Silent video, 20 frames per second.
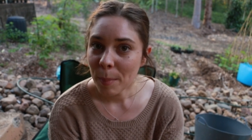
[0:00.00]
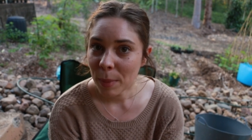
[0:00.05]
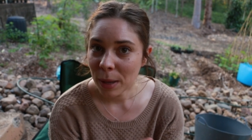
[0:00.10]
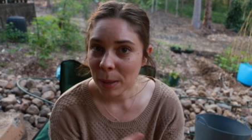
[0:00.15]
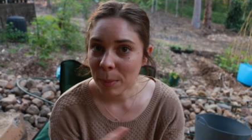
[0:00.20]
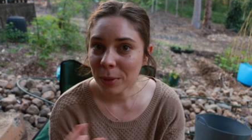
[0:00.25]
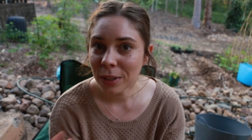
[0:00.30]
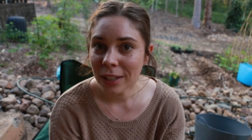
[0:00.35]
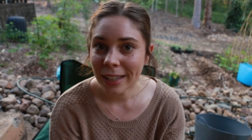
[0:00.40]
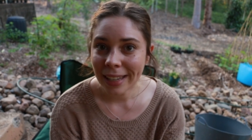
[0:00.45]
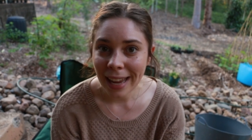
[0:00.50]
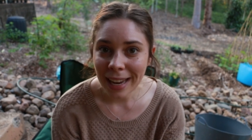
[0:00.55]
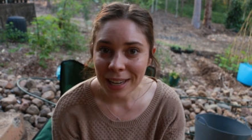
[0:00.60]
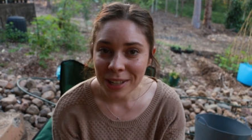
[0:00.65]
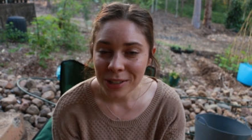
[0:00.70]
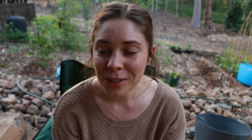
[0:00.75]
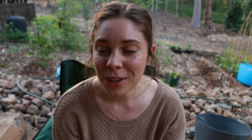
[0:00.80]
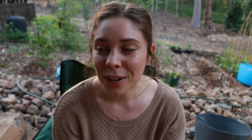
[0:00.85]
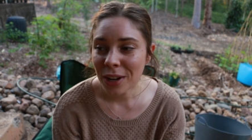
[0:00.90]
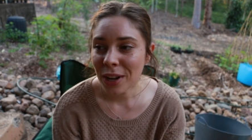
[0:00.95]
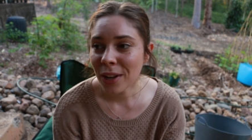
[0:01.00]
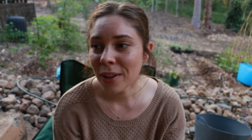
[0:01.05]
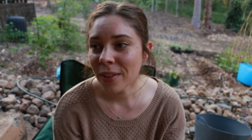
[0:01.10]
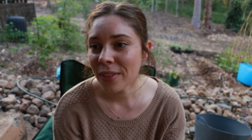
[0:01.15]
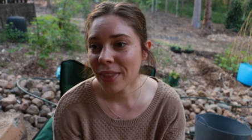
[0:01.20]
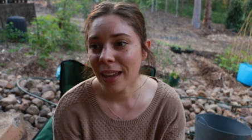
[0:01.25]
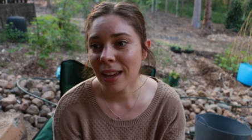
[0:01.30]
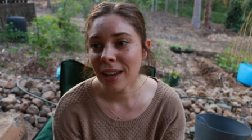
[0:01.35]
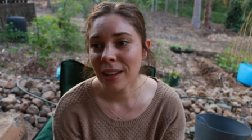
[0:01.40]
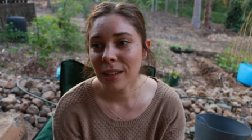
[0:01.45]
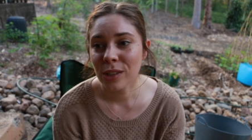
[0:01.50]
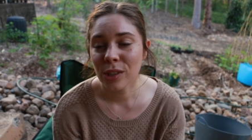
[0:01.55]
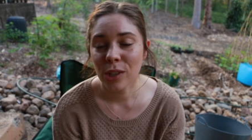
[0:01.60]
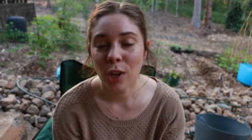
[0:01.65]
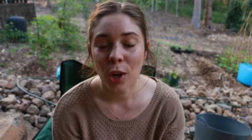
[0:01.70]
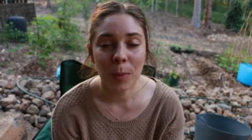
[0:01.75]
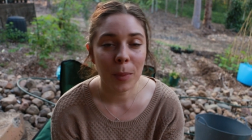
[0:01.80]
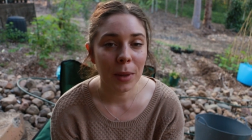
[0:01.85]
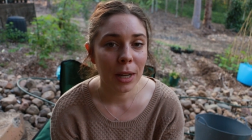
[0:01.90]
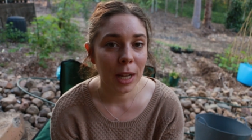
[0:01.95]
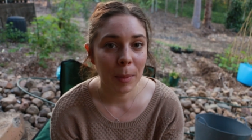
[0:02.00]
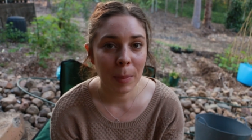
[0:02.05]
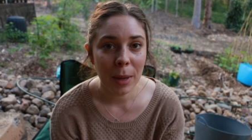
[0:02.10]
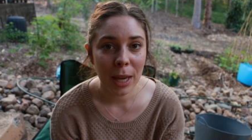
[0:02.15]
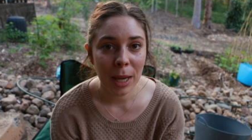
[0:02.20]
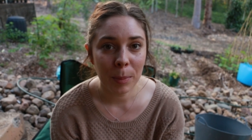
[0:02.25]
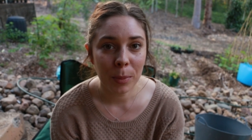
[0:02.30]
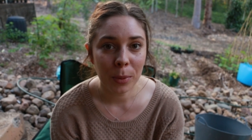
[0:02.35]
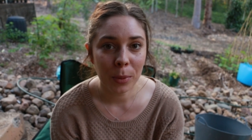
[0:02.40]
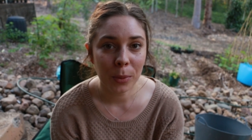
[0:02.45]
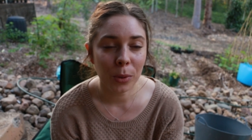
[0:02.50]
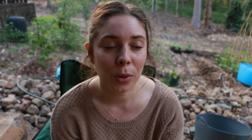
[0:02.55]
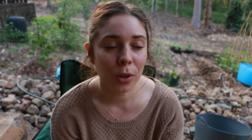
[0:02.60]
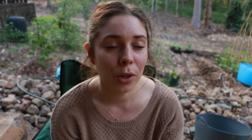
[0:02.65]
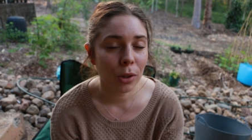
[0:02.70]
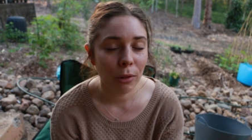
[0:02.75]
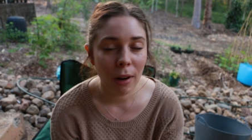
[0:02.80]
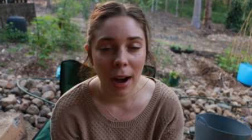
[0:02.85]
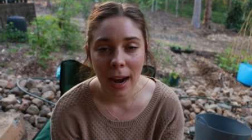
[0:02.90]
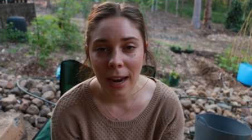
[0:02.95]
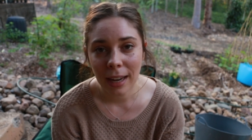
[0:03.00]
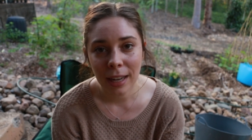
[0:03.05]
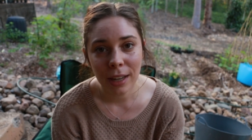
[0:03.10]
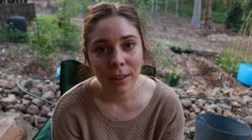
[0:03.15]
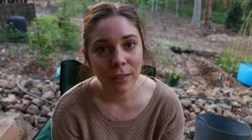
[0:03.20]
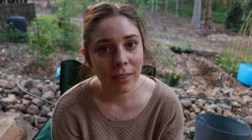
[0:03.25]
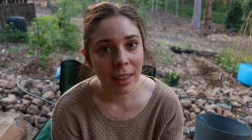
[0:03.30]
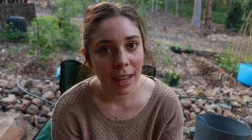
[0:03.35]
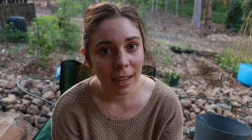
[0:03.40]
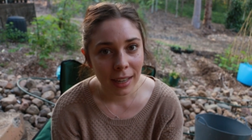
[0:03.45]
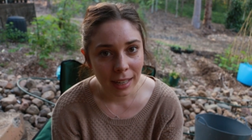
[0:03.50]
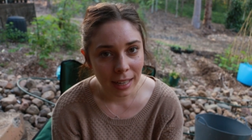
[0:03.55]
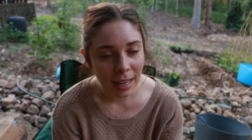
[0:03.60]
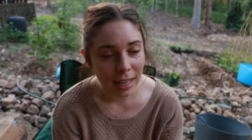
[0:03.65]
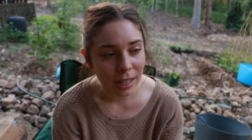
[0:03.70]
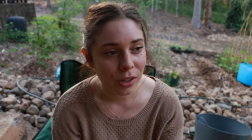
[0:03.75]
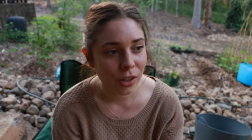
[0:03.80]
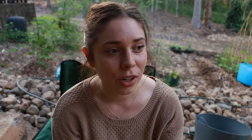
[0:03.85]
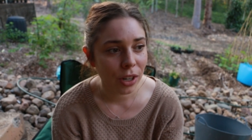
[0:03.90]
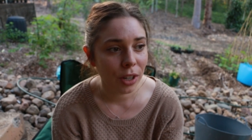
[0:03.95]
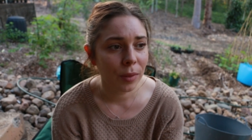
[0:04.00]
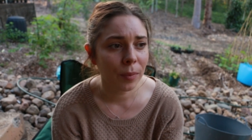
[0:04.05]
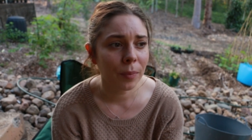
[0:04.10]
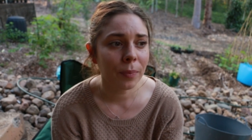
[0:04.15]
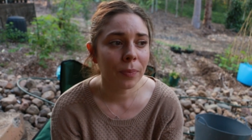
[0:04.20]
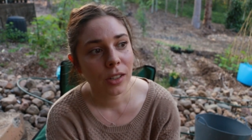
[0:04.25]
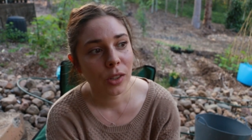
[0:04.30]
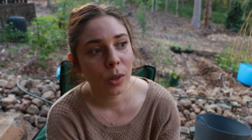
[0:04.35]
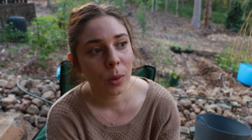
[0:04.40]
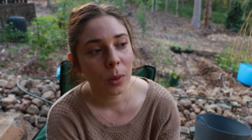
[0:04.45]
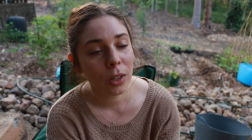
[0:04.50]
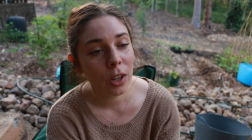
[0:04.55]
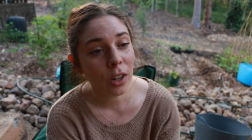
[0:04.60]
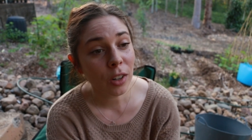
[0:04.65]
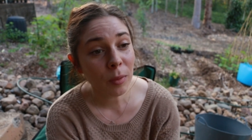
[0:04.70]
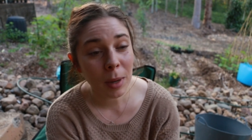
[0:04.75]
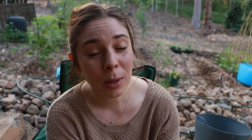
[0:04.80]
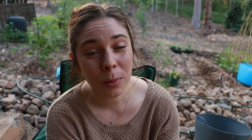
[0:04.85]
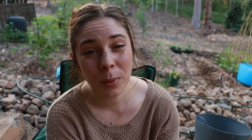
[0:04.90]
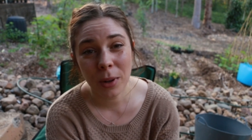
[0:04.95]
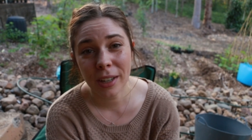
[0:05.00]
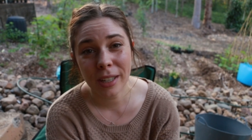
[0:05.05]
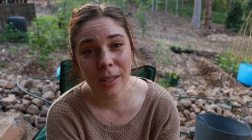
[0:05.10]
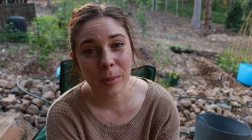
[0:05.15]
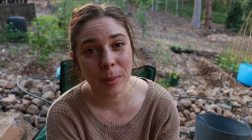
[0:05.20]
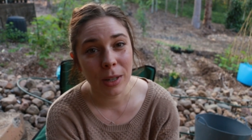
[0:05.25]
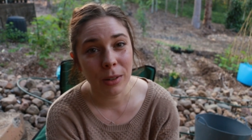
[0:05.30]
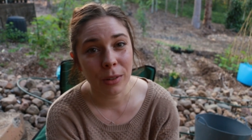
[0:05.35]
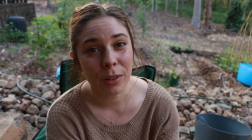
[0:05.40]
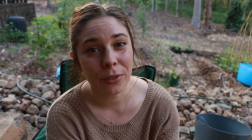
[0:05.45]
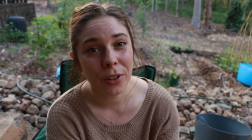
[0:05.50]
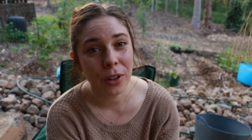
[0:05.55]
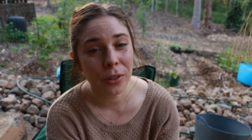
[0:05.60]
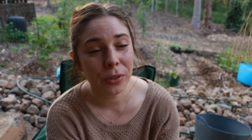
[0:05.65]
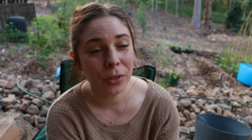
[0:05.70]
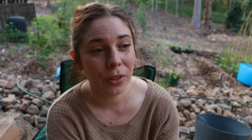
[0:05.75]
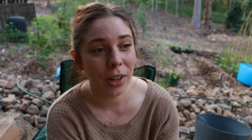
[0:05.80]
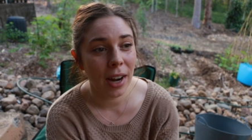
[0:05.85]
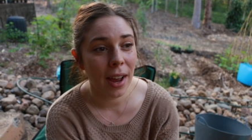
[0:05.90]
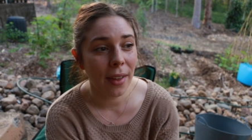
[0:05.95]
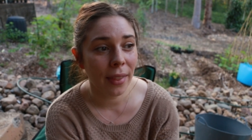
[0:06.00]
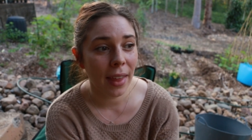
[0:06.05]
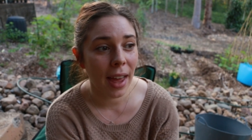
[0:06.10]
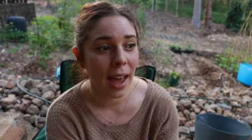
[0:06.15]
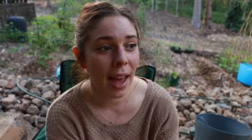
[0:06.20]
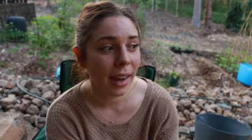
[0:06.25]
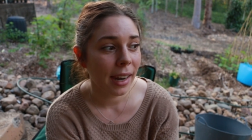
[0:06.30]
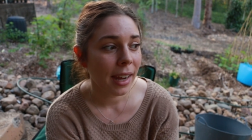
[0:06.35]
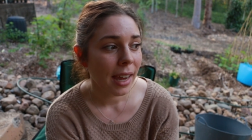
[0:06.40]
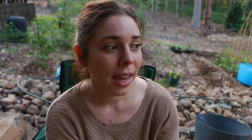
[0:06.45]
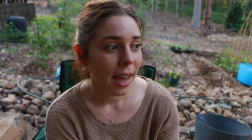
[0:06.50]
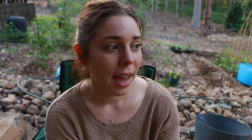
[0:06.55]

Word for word: people and nature that so many people crave that connection. So a lot of my work has been revolved around that